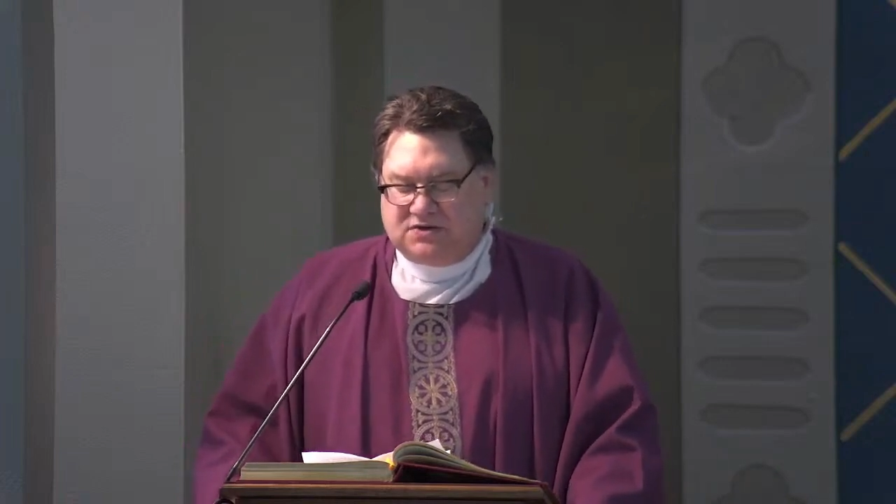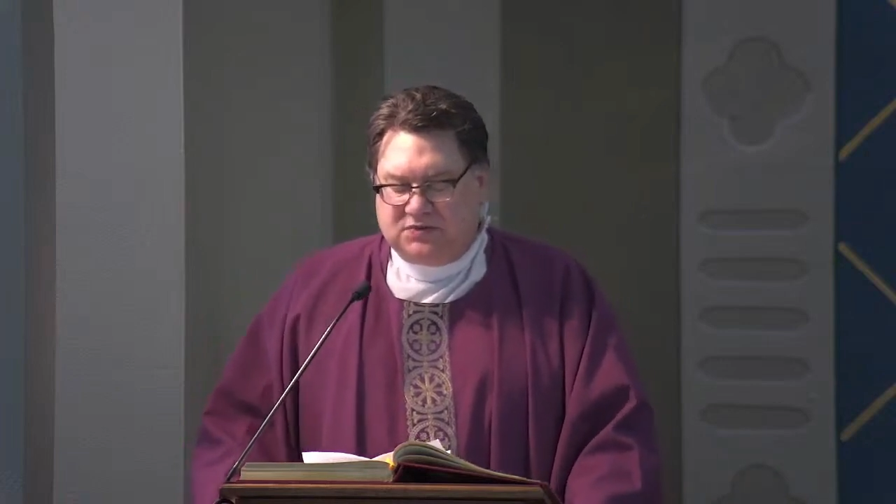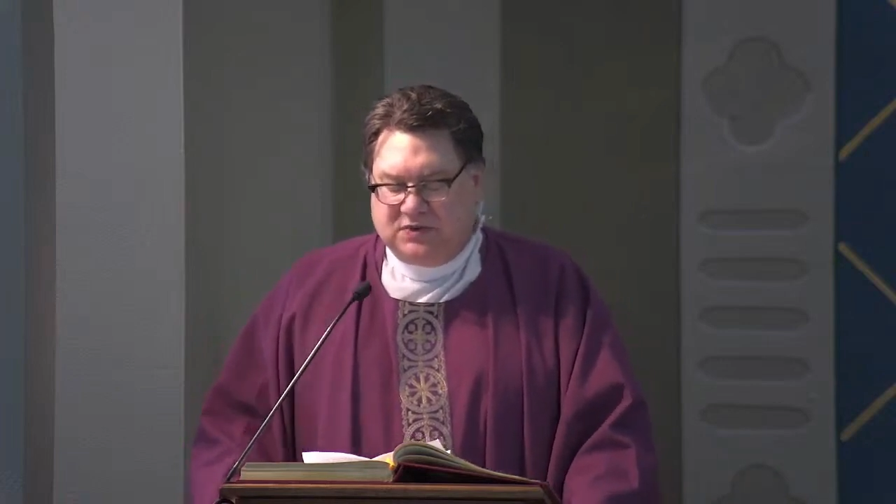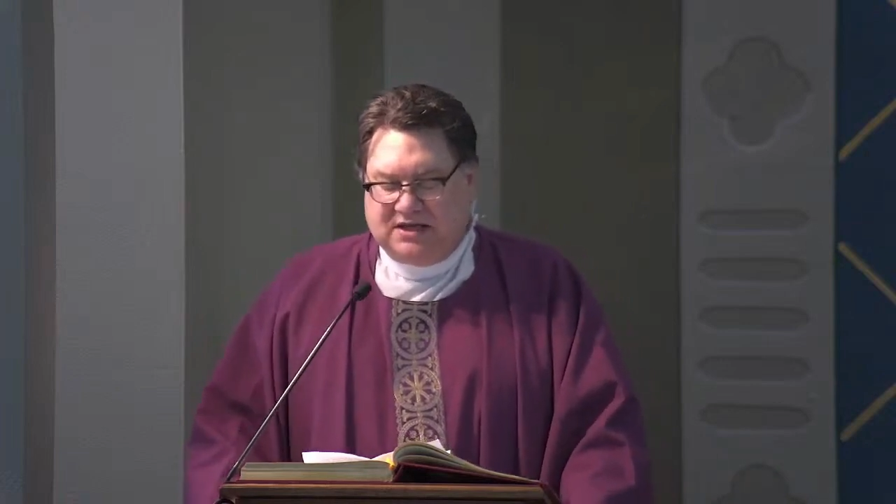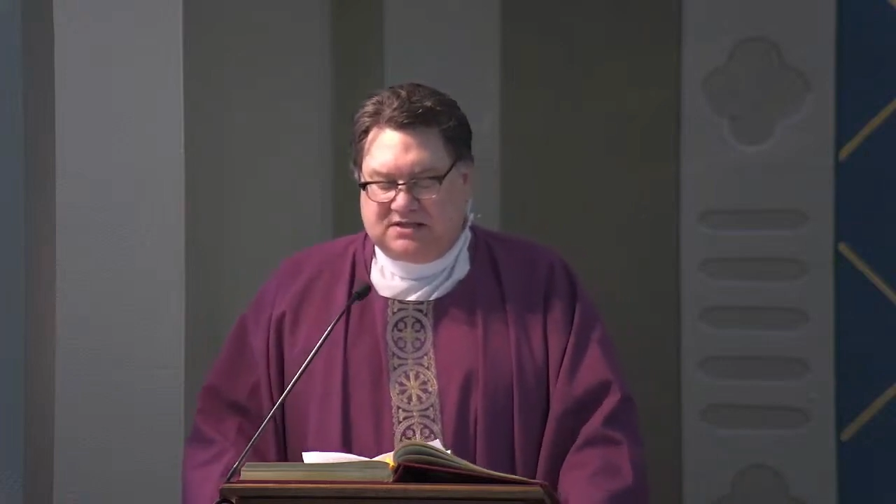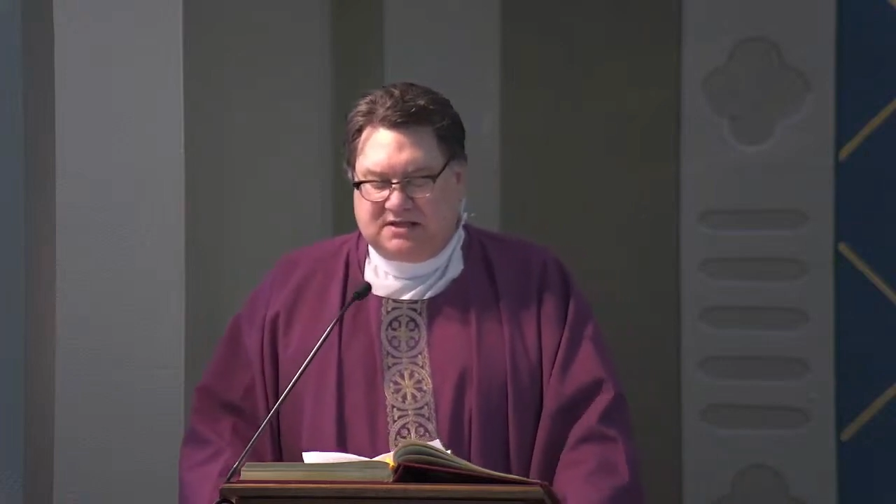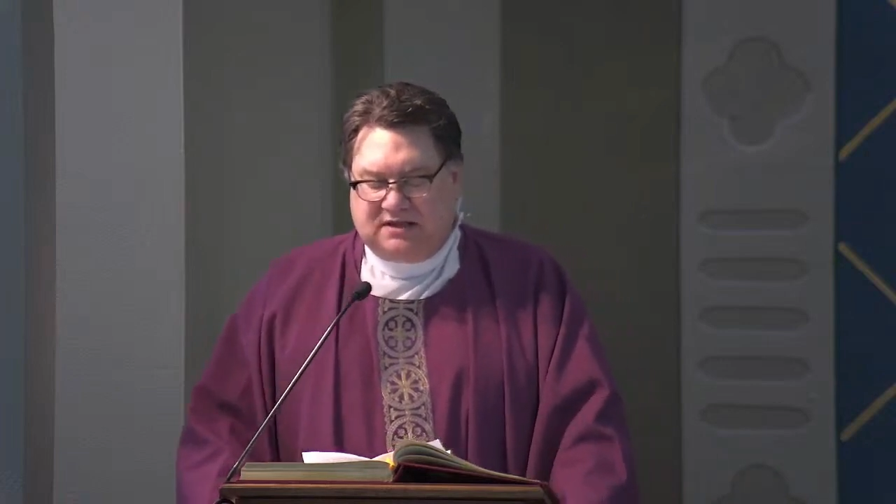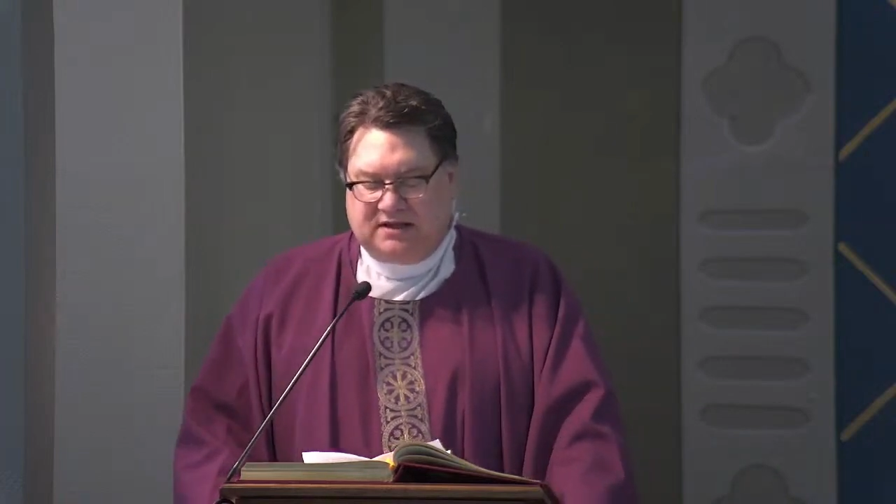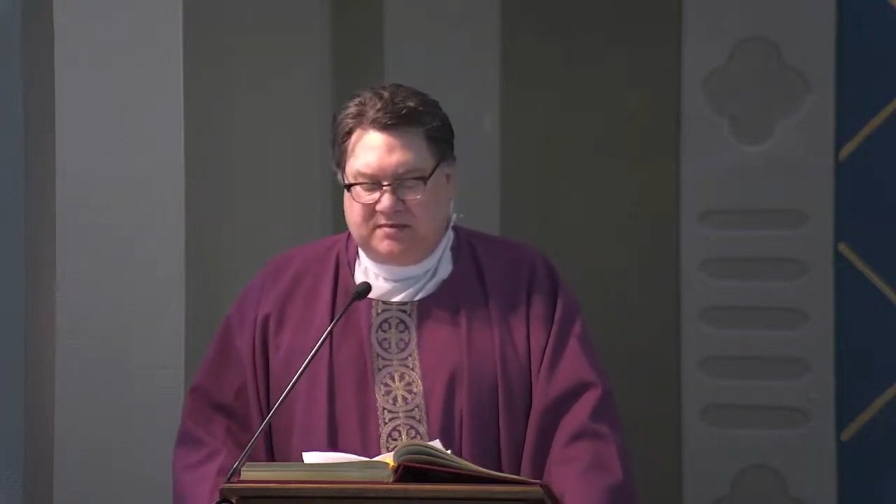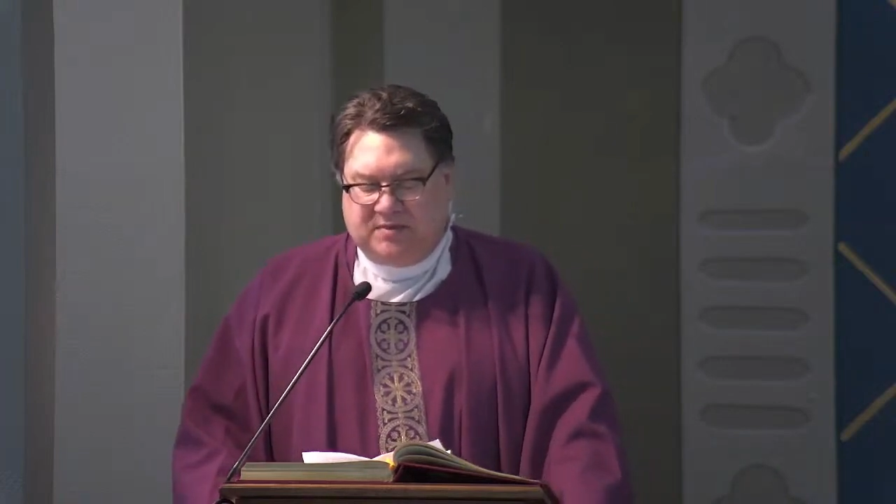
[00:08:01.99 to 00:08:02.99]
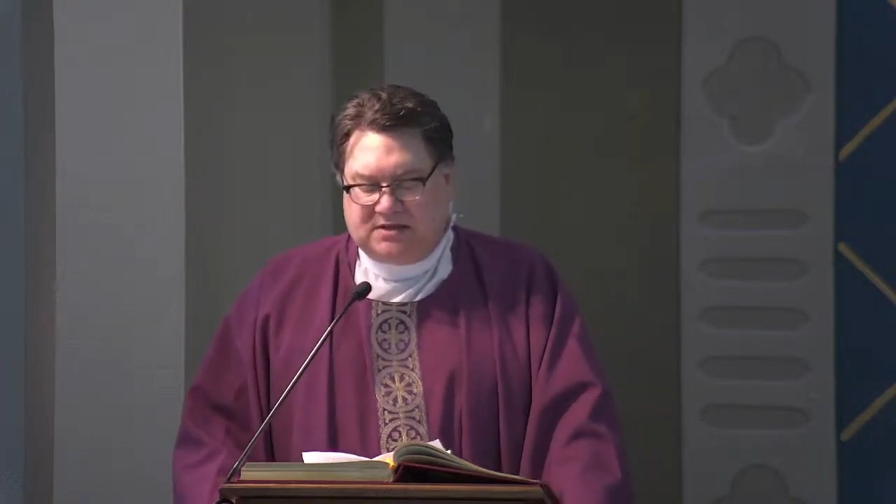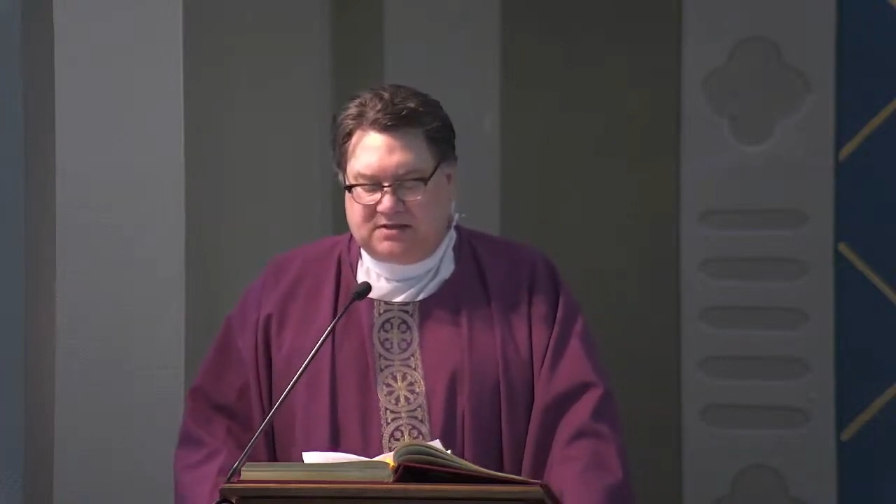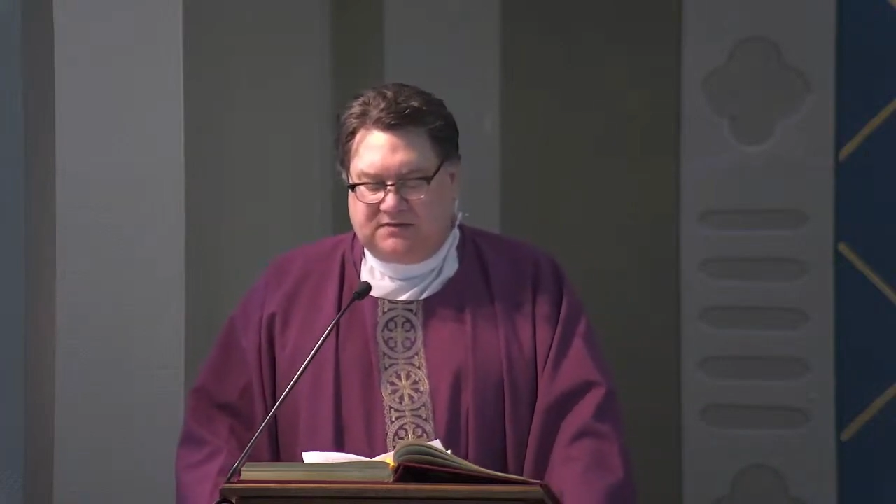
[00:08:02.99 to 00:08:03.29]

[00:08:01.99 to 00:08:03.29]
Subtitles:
to reach the limits